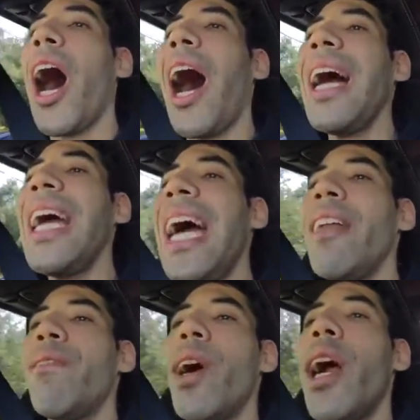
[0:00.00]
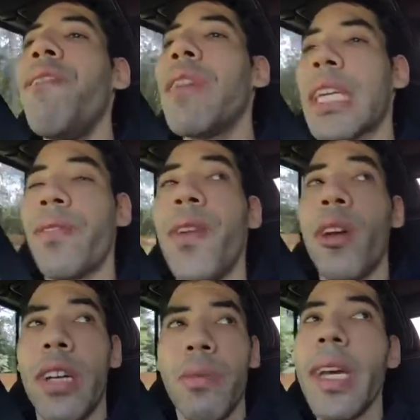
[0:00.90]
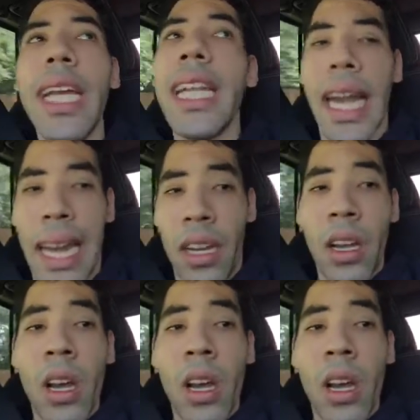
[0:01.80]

I had very mixed feelings, pretty hidden.